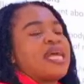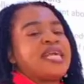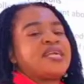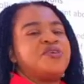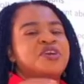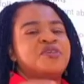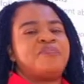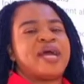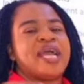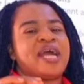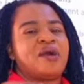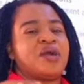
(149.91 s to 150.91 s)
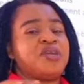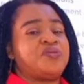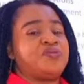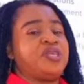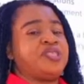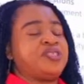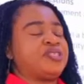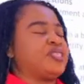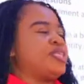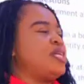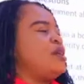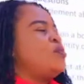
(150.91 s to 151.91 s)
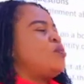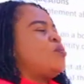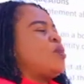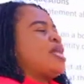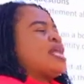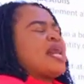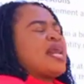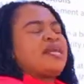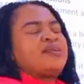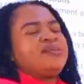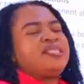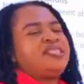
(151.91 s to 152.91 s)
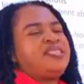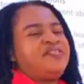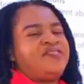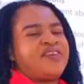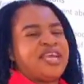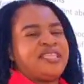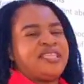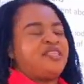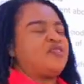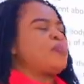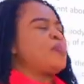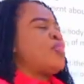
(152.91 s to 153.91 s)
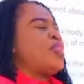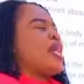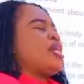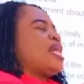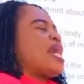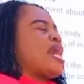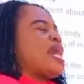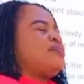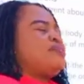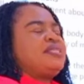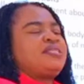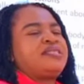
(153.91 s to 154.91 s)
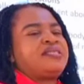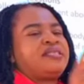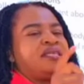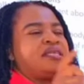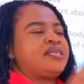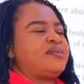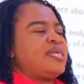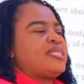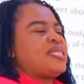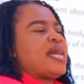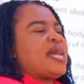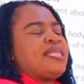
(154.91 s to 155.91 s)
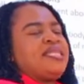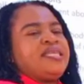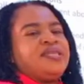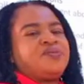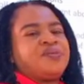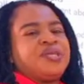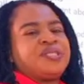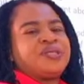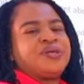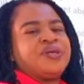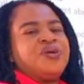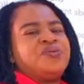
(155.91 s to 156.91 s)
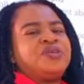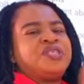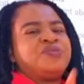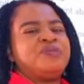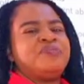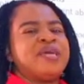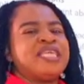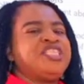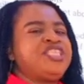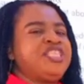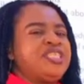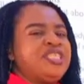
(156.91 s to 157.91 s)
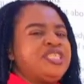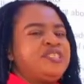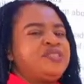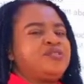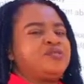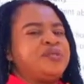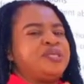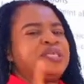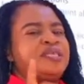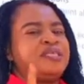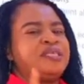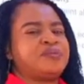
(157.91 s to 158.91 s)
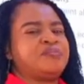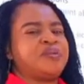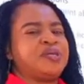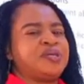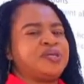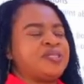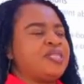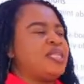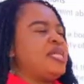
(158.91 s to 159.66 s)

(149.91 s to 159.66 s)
And going by our equation, when R is dividing, now R is greater at the equator, which will make G to be small.